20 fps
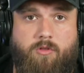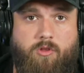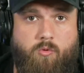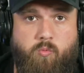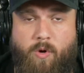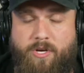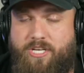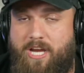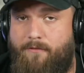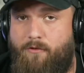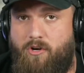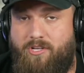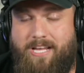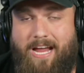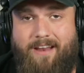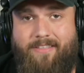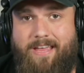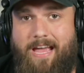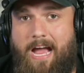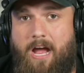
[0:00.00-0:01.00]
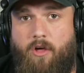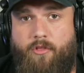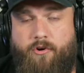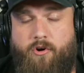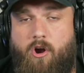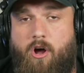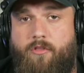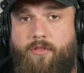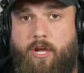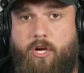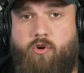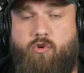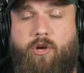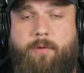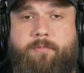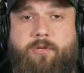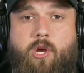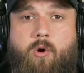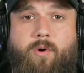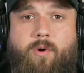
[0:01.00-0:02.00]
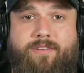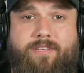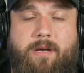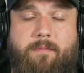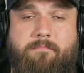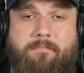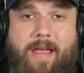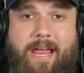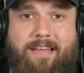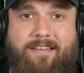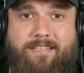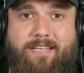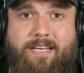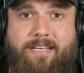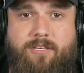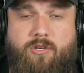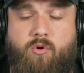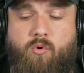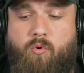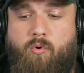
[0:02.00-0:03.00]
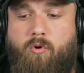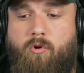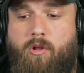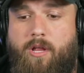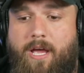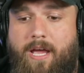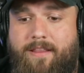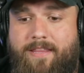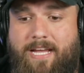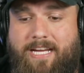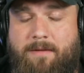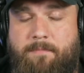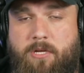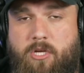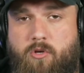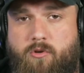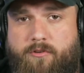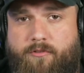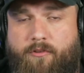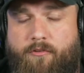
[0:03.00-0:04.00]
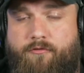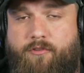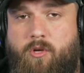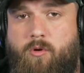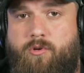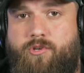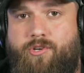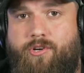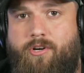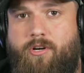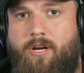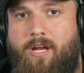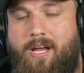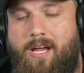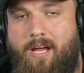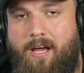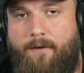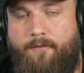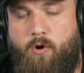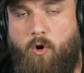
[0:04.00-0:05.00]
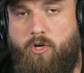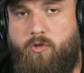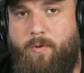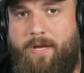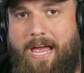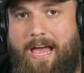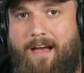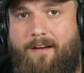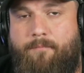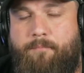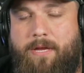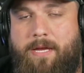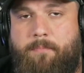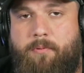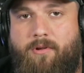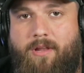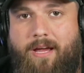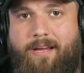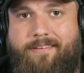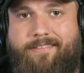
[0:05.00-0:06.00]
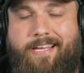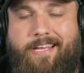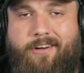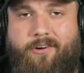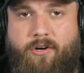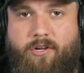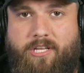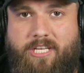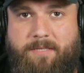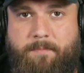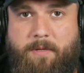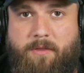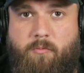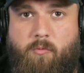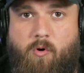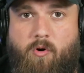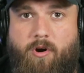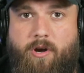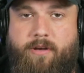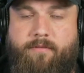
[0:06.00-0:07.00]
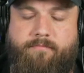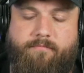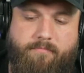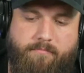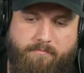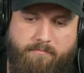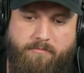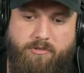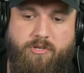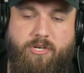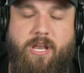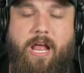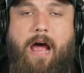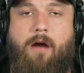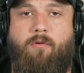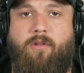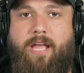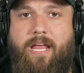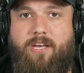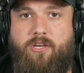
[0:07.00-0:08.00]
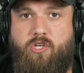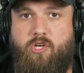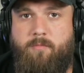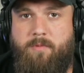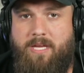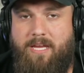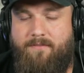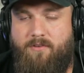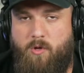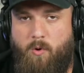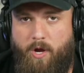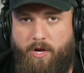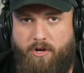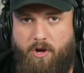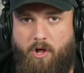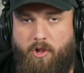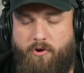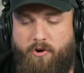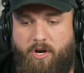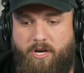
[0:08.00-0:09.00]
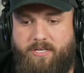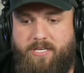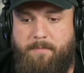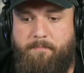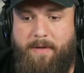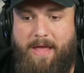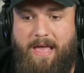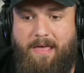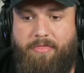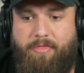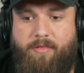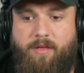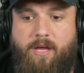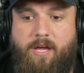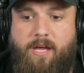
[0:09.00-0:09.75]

whichever side of the aisle they're on, that crypto is an amazing tool that can be used for the future. Of course, we have people like Senator Elizabeth Warren, not related to me, even though I call her Auntie Beth.